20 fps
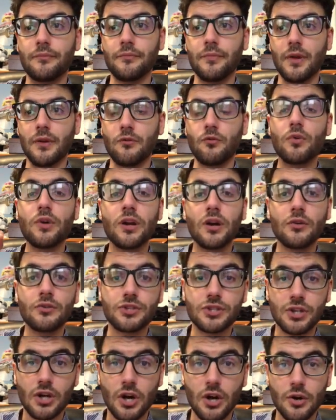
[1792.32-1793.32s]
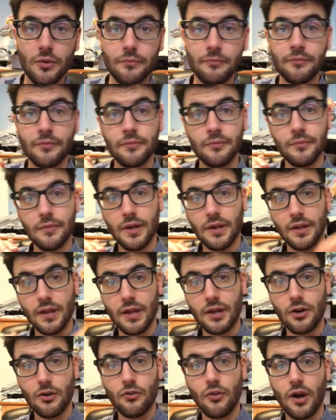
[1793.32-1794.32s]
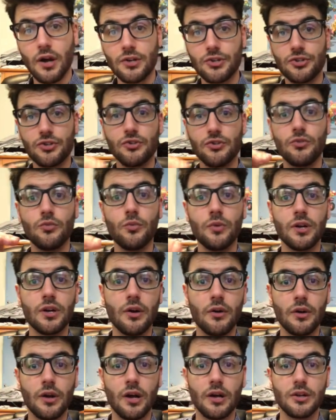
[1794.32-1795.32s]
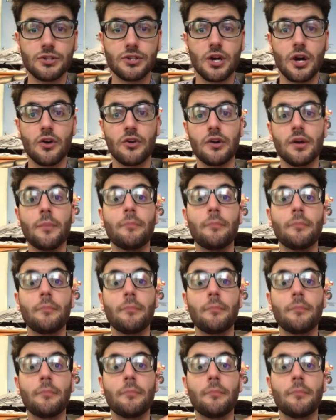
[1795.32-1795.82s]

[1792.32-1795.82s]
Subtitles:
If we go Skarm and they go Raichu, we go to Altaria.